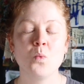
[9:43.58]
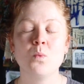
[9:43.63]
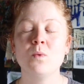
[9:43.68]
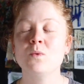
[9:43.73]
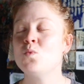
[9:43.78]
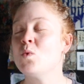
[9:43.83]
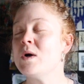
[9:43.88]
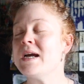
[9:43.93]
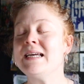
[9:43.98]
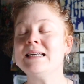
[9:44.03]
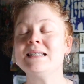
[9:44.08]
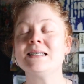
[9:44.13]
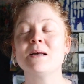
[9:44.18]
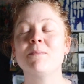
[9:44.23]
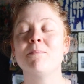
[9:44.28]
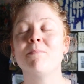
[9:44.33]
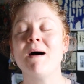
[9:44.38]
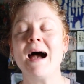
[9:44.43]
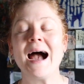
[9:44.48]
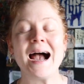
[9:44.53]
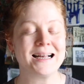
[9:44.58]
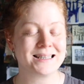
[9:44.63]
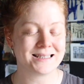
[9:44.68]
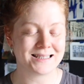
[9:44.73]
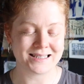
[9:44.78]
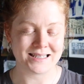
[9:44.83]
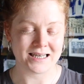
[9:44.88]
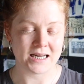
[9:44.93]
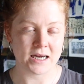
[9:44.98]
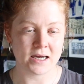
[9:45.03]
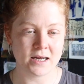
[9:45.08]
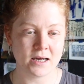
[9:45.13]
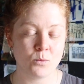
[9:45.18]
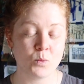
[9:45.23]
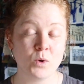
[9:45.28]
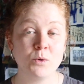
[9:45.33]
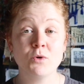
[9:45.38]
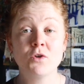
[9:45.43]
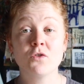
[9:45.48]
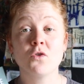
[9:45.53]
We surpassed it.
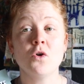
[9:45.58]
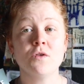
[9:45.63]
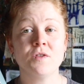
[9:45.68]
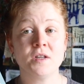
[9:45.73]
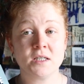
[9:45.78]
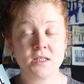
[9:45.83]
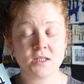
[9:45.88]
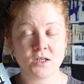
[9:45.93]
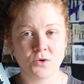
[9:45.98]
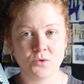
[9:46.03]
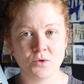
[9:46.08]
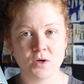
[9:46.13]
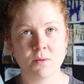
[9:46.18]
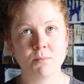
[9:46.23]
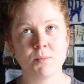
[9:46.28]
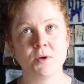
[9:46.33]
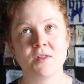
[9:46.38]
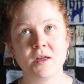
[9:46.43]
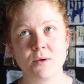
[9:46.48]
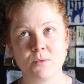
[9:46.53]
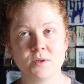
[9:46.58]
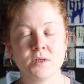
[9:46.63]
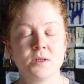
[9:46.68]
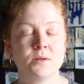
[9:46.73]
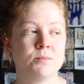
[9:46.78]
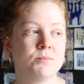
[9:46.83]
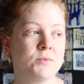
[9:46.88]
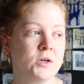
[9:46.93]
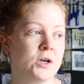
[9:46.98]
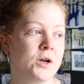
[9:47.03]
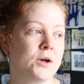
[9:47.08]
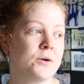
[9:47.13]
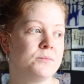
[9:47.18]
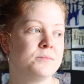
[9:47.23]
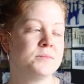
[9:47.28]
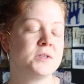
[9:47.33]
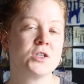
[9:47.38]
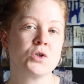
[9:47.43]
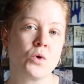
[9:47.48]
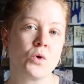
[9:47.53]
We would have got this sooner, but there was, you know,
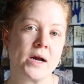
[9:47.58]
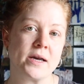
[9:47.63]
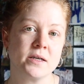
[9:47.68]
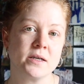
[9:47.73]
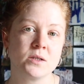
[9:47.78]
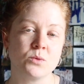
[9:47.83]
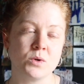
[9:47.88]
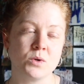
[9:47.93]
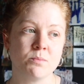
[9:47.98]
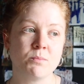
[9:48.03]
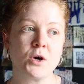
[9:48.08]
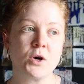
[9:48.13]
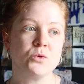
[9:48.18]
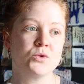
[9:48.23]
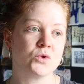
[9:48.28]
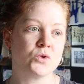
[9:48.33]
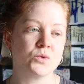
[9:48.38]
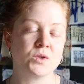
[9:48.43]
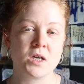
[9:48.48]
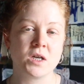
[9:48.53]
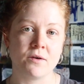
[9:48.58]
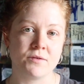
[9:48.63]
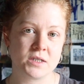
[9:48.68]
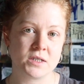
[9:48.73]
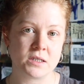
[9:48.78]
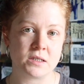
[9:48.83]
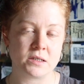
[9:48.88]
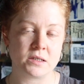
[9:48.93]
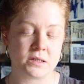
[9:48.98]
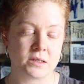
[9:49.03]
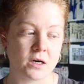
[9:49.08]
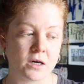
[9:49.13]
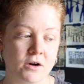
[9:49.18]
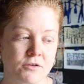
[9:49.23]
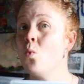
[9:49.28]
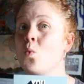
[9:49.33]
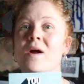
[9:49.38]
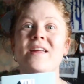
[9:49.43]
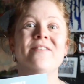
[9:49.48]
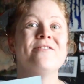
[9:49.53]
strikes with postal services and stuff.
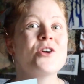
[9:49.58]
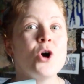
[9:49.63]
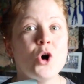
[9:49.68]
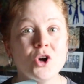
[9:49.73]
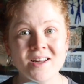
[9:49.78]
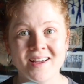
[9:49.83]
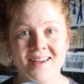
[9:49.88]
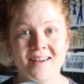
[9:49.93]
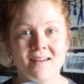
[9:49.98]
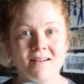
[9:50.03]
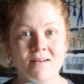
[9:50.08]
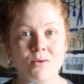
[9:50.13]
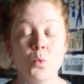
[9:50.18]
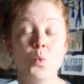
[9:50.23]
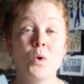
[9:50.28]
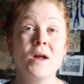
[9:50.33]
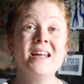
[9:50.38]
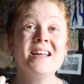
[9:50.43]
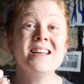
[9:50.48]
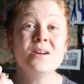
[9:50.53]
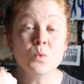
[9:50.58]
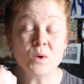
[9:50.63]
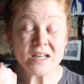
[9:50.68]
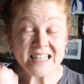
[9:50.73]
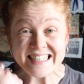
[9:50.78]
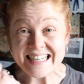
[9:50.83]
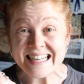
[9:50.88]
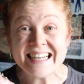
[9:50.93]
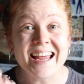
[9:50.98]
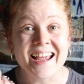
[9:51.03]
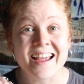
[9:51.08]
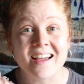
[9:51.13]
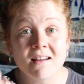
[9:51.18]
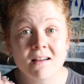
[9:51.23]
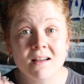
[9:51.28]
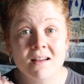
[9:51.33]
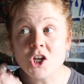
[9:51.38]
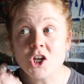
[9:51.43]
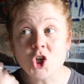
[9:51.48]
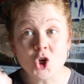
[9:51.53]
We've got it. We did it.
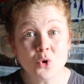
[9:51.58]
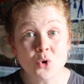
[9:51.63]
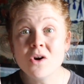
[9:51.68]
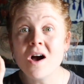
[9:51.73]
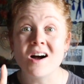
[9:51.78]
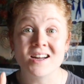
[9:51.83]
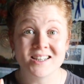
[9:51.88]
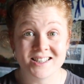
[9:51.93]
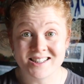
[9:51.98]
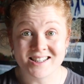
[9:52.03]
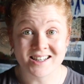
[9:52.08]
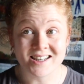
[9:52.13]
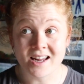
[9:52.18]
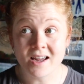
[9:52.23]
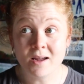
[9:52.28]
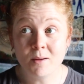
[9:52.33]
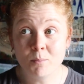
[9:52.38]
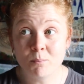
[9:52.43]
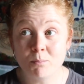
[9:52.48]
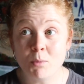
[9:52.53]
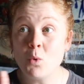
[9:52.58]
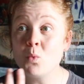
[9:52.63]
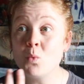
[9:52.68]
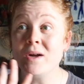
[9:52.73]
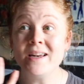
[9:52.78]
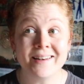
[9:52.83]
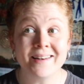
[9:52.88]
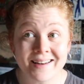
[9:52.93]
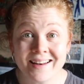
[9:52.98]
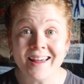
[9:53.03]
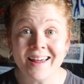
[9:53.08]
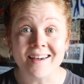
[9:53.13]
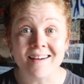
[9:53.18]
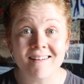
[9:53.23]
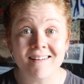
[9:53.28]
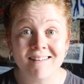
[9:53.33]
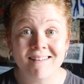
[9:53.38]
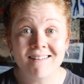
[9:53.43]
You guys did it, but we did it.